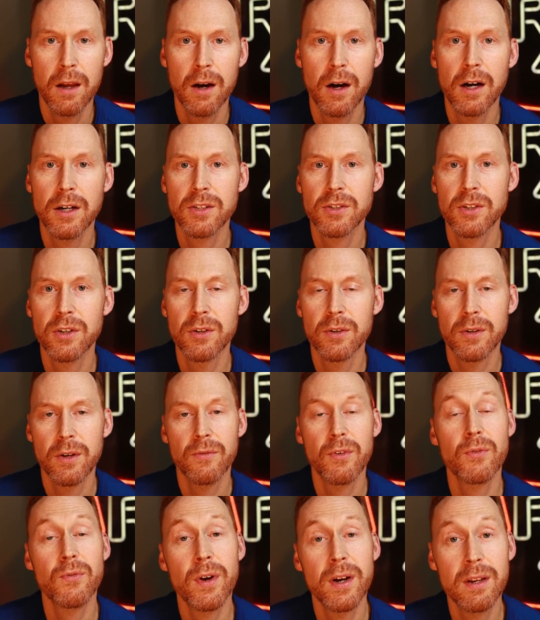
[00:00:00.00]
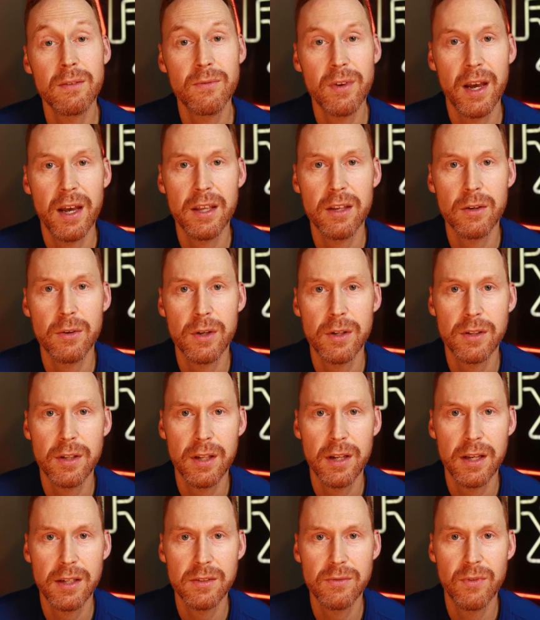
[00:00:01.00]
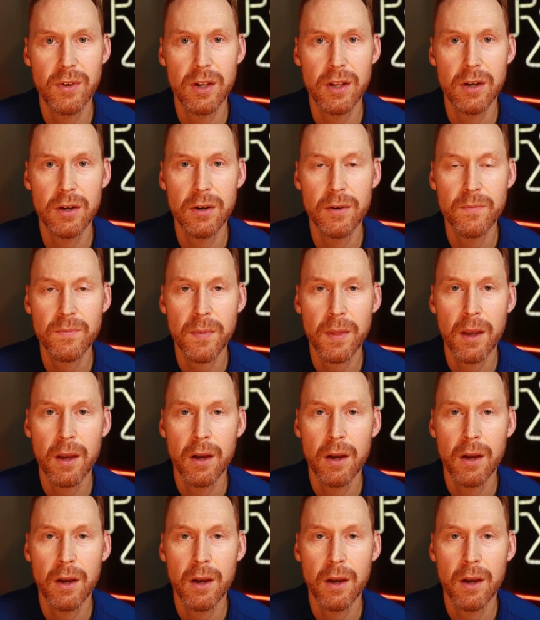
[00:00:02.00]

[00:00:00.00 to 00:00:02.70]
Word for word: Also, if you're finding value in today's video,